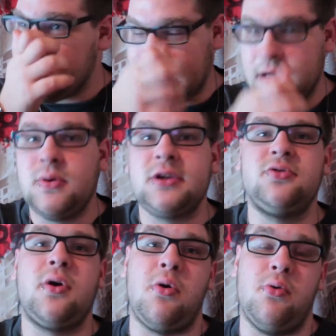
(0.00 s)
It will
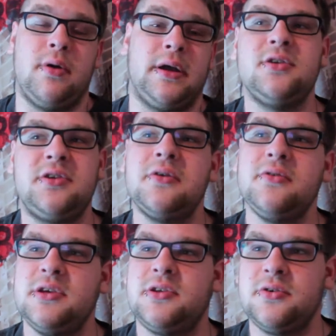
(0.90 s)
grow. You
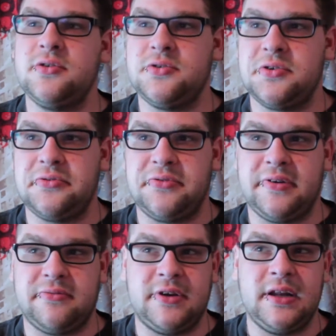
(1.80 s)
don't
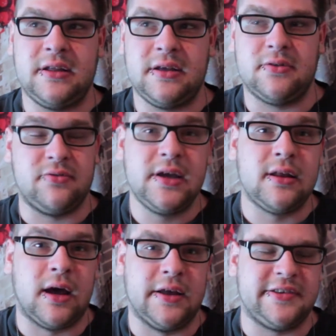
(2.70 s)
really
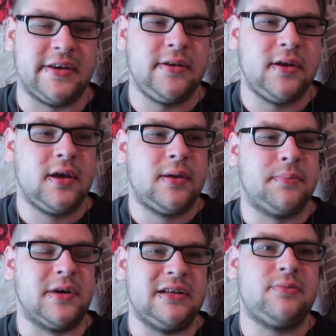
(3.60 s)
realize it,
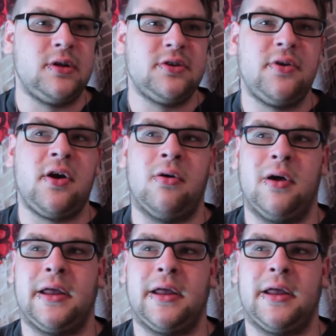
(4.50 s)
but it will grow.